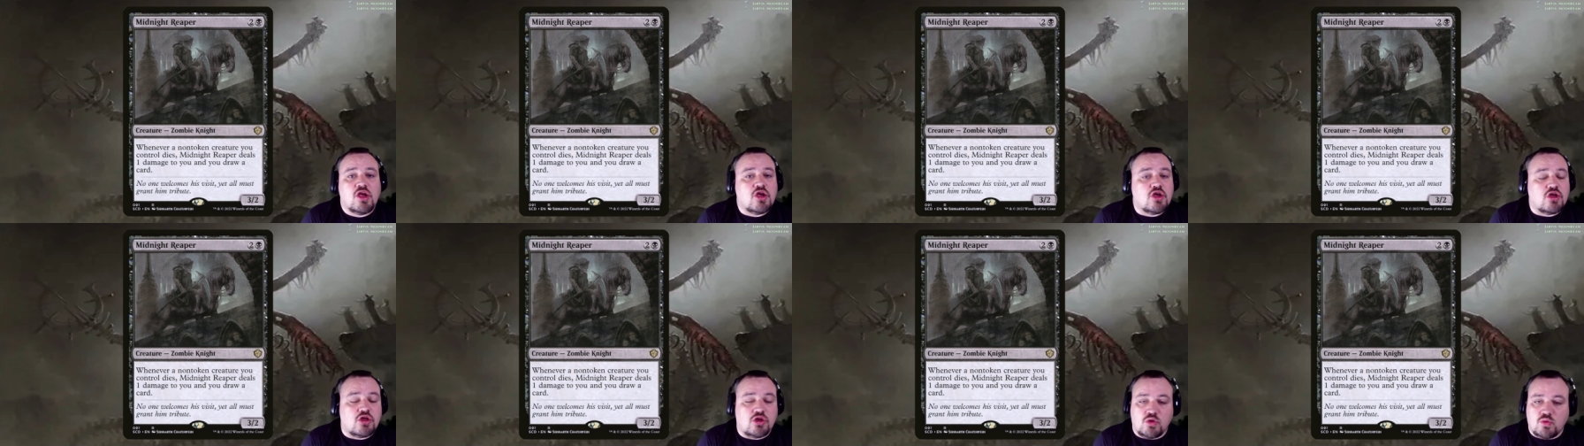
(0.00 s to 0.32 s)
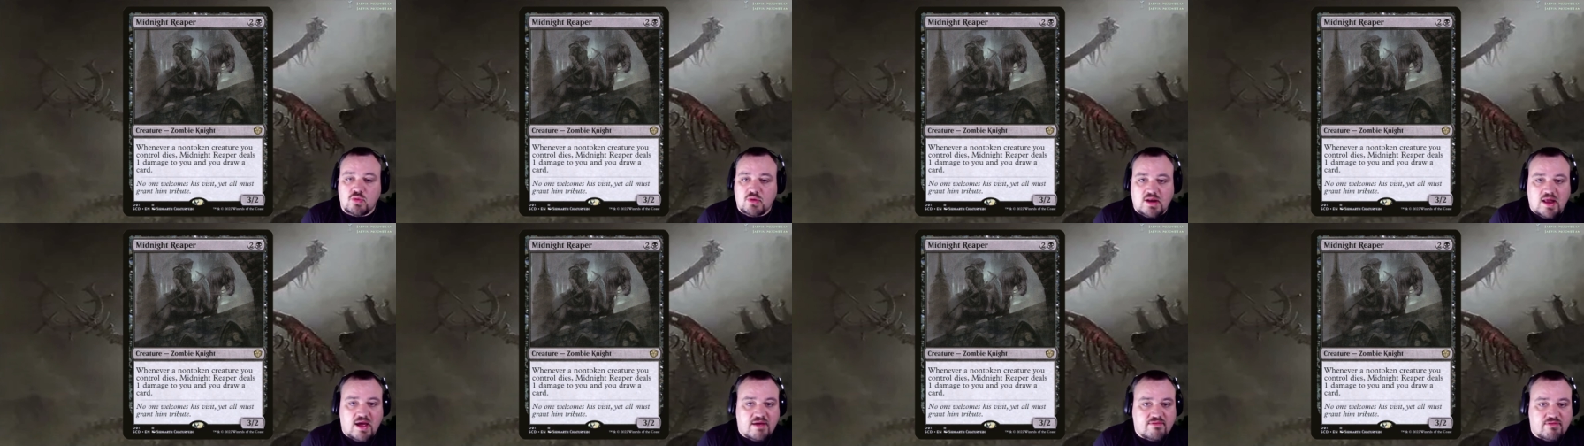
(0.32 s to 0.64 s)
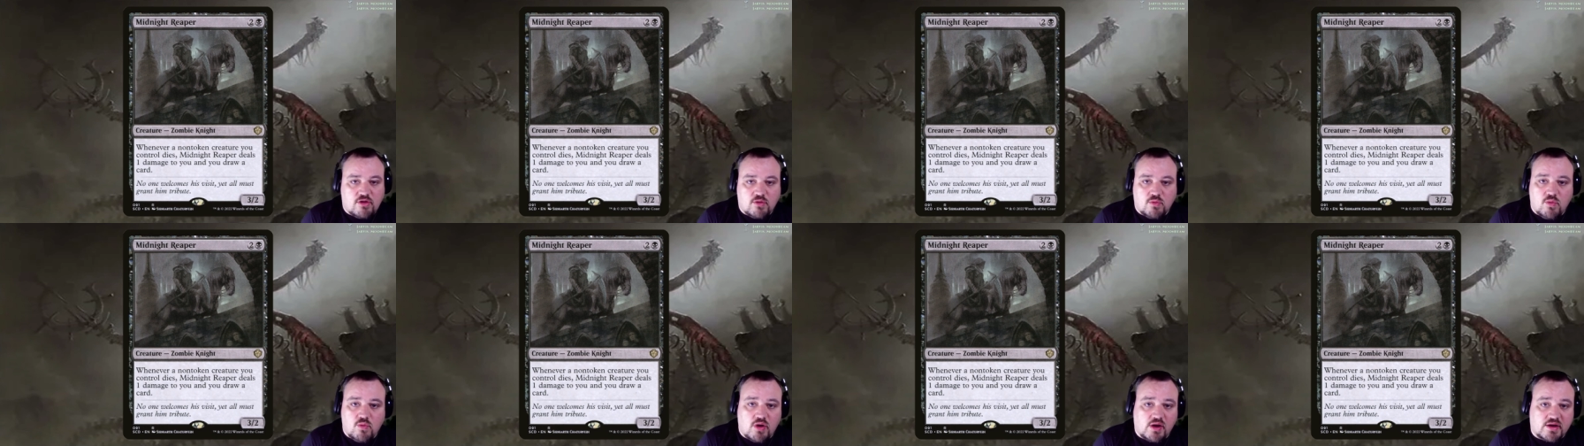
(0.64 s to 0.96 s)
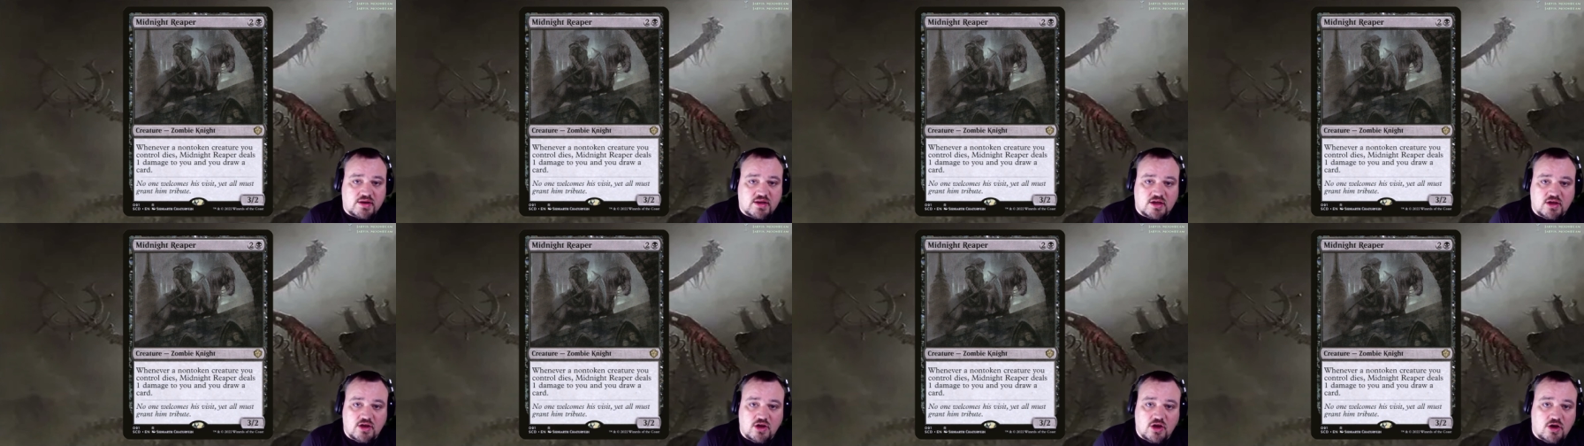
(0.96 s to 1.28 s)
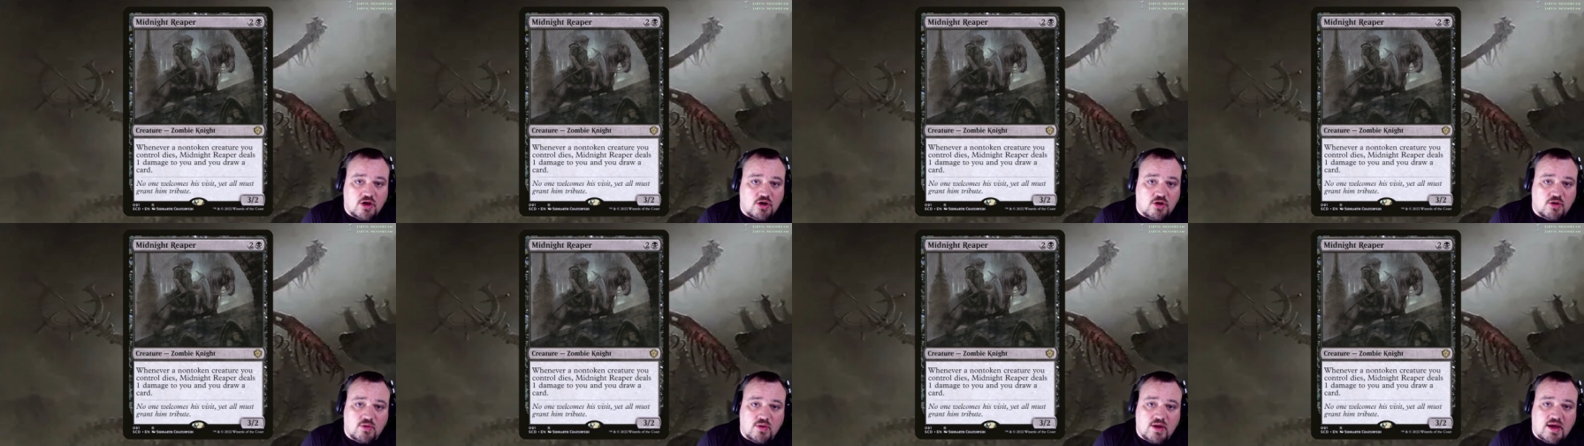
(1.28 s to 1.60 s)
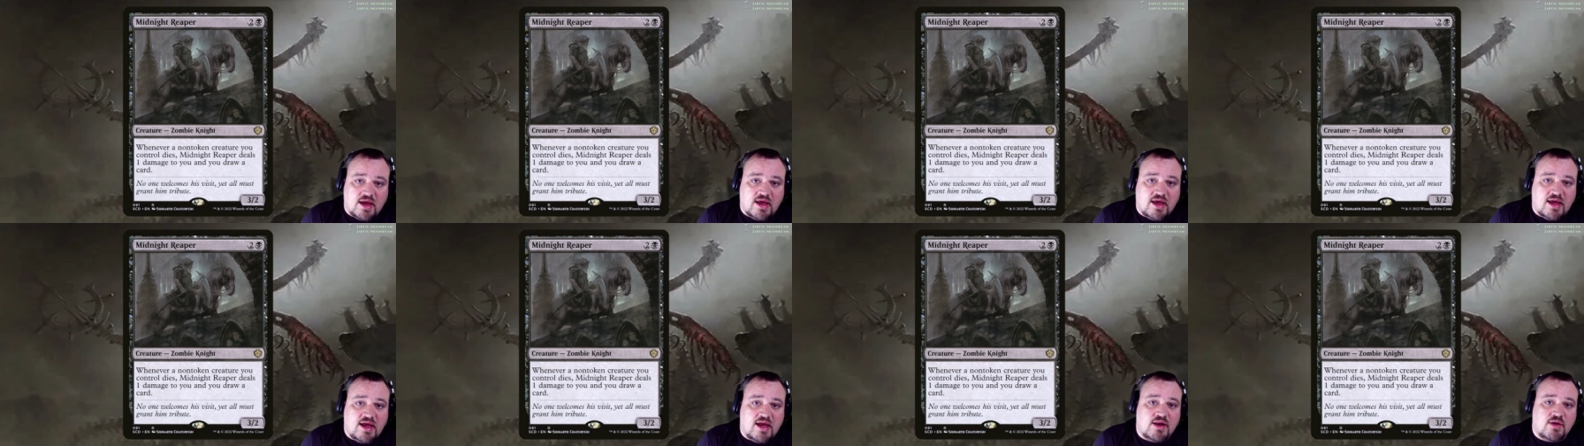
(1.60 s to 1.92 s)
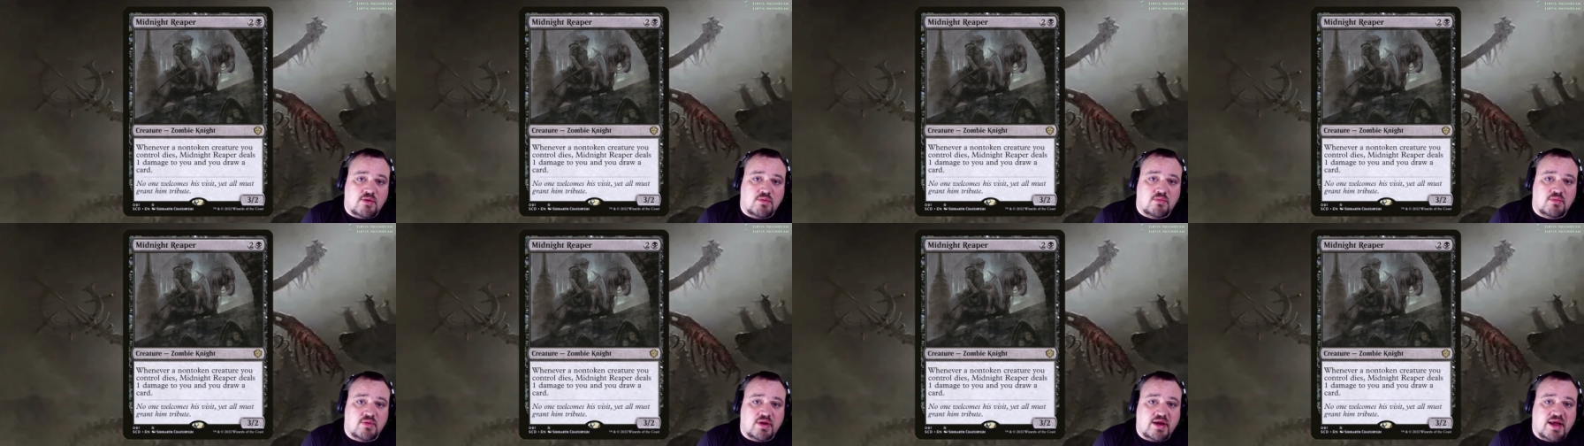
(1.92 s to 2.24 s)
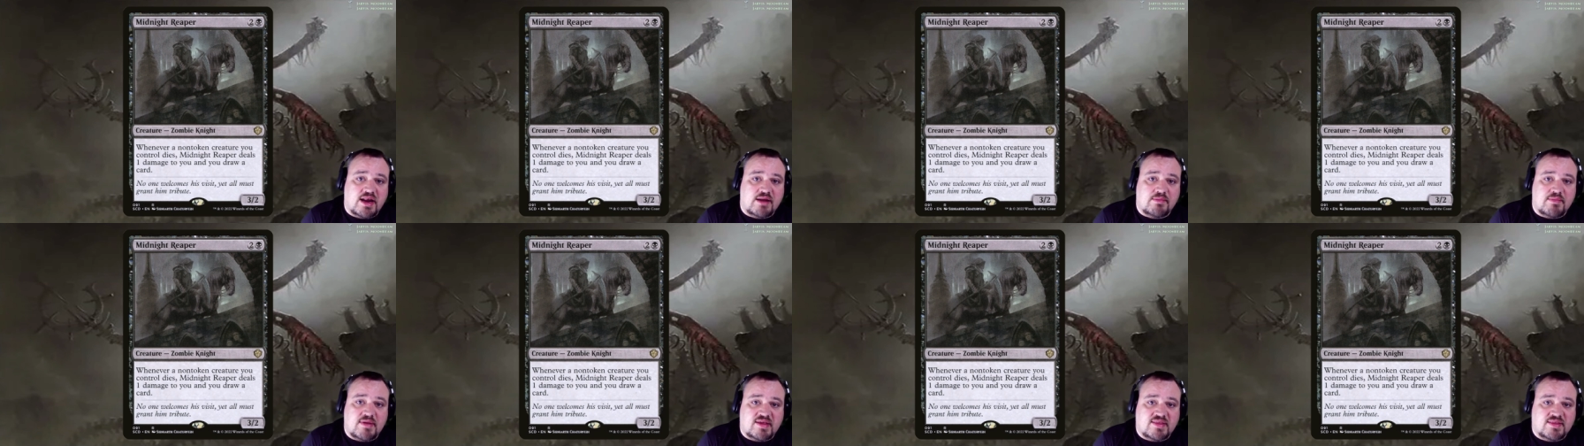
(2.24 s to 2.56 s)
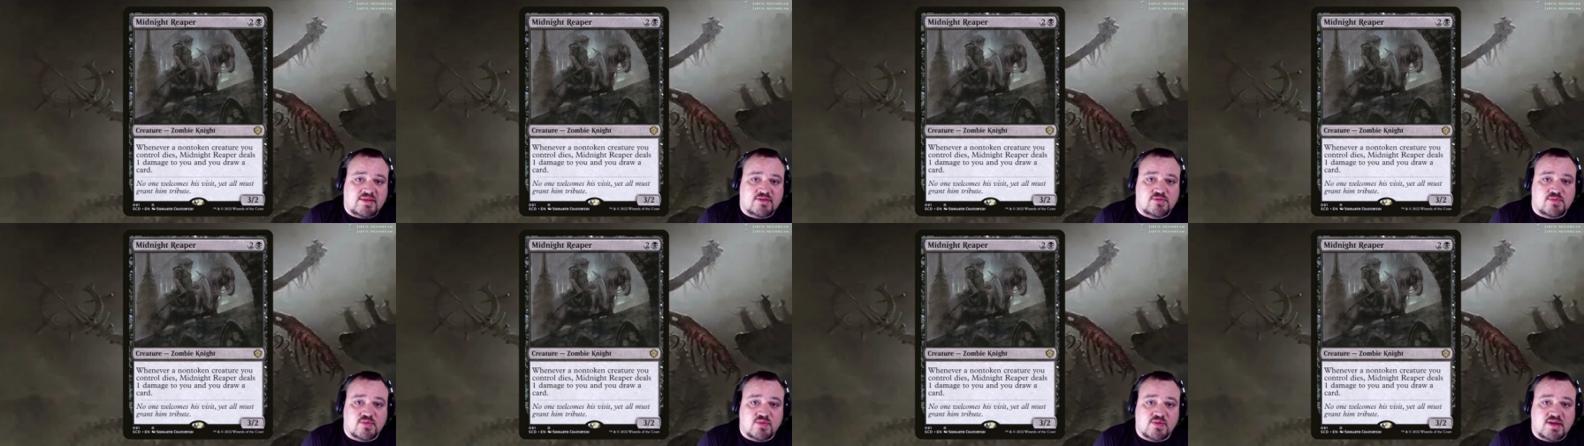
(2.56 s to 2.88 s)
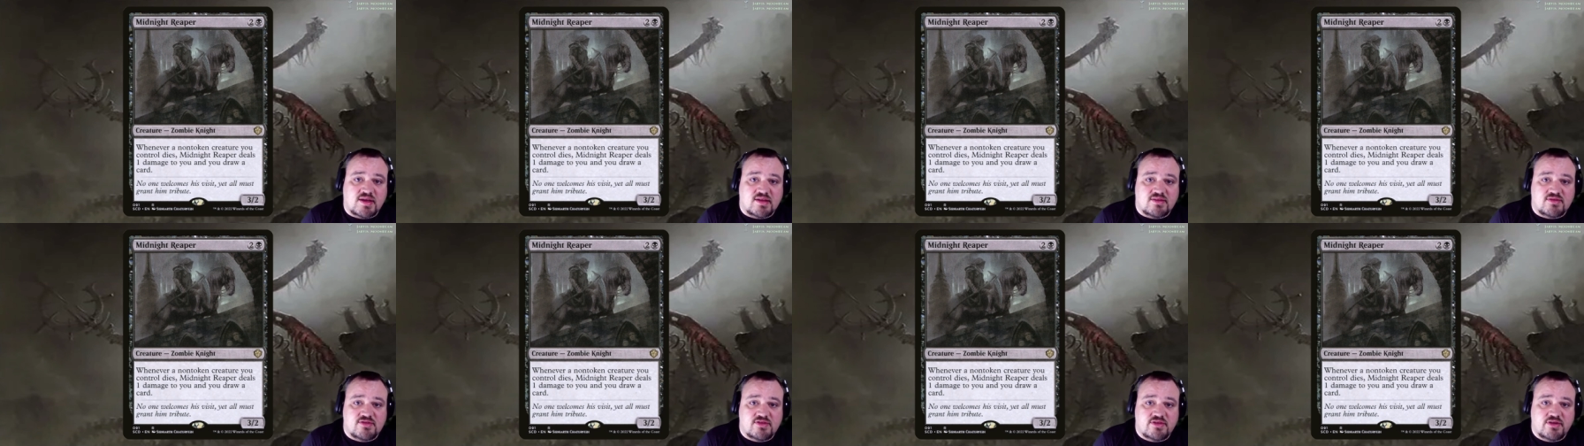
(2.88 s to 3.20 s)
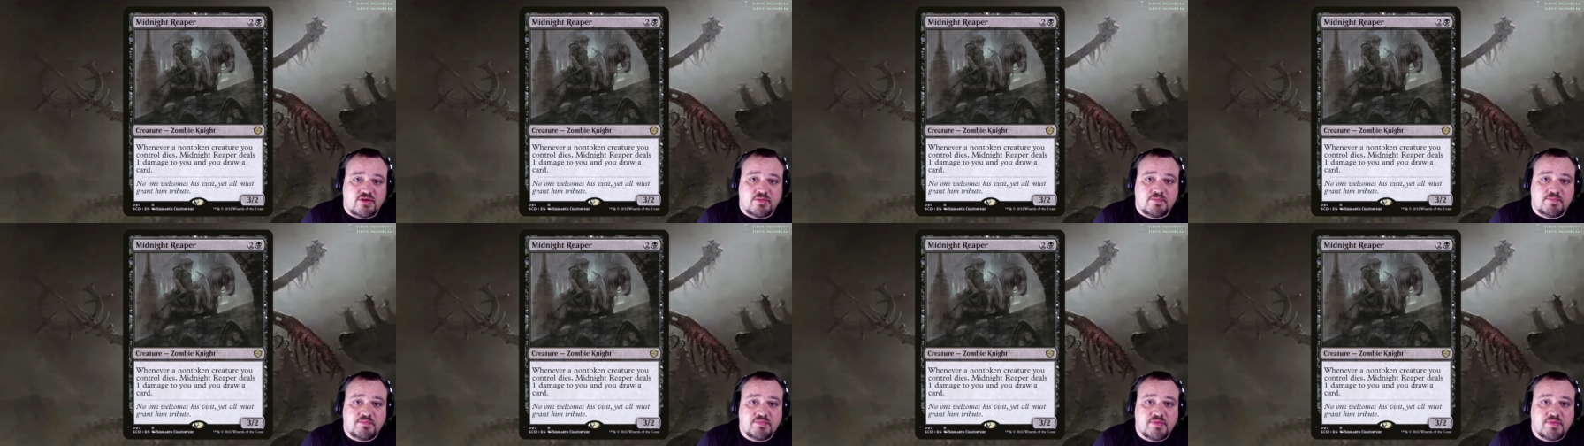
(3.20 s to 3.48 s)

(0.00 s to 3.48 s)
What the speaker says: You never want to go and reanimate this with Kinzu